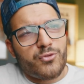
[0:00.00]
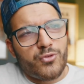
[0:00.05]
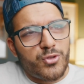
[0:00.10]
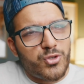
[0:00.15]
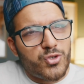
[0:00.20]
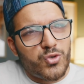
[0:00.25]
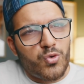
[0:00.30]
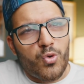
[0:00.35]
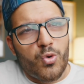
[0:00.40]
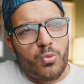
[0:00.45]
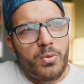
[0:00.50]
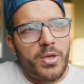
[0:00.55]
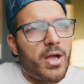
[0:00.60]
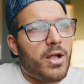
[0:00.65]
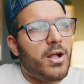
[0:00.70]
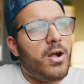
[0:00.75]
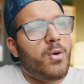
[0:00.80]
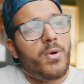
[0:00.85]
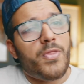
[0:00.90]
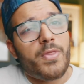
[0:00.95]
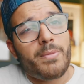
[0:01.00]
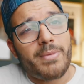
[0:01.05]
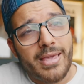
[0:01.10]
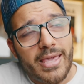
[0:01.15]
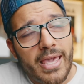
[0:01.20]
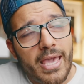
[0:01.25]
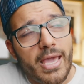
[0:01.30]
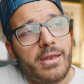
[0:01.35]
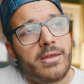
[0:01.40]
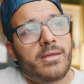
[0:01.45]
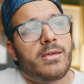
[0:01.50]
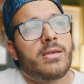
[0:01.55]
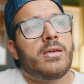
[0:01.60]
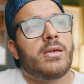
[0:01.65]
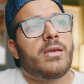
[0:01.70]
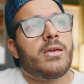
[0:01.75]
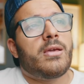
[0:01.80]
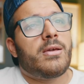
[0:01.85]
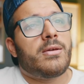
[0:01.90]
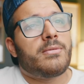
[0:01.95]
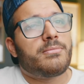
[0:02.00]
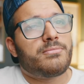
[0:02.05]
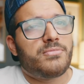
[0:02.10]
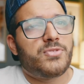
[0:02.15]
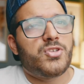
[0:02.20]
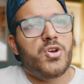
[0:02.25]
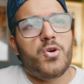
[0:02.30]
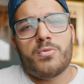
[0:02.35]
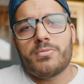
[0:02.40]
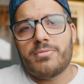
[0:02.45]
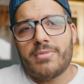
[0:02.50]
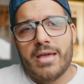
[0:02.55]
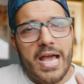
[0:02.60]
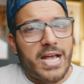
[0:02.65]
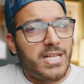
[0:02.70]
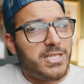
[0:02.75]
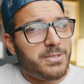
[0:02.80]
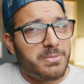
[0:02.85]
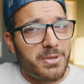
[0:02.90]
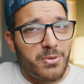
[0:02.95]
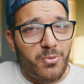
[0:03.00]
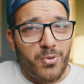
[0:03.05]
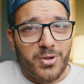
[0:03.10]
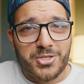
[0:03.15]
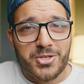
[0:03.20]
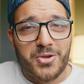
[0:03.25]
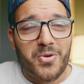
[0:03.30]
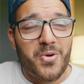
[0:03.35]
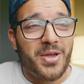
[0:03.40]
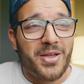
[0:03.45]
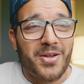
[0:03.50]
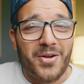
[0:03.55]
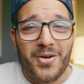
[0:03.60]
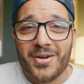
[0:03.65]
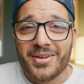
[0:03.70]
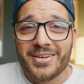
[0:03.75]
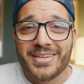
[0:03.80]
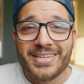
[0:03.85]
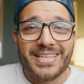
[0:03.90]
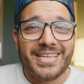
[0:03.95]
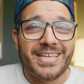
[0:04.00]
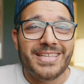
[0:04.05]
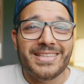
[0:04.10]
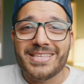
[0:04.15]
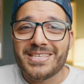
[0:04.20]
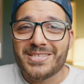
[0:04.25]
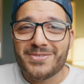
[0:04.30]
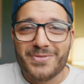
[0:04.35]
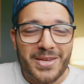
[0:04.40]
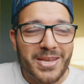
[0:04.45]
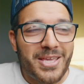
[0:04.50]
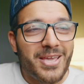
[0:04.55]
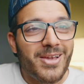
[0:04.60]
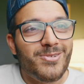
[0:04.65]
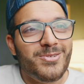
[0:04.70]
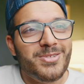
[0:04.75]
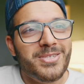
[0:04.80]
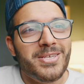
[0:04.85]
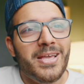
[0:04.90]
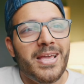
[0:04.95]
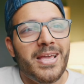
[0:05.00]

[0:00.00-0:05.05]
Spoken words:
the tour, we hung out with him again Don't ask me what's going on in these videos.